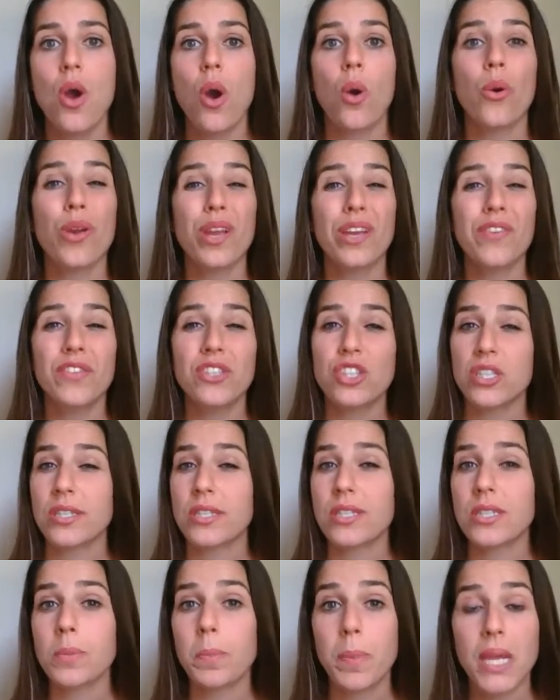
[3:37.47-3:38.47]
or even
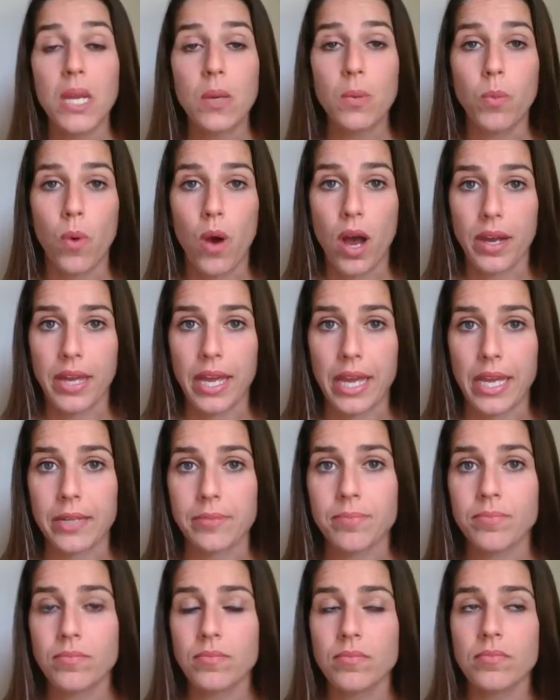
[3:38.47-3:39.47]
just speed
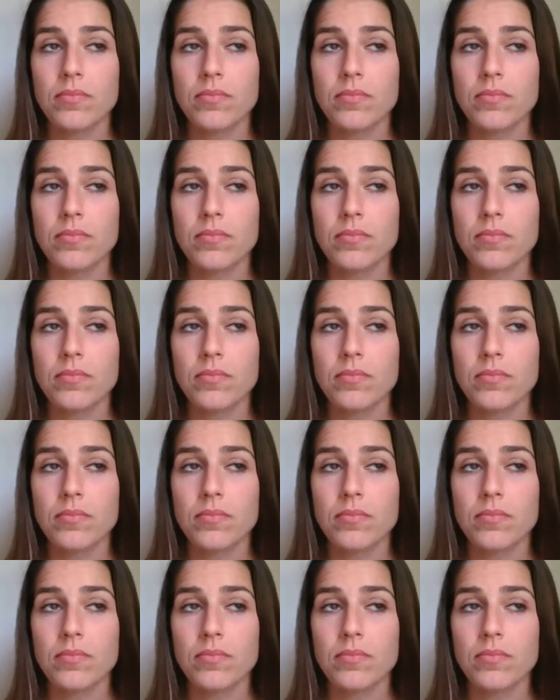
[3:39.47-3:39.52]
walking,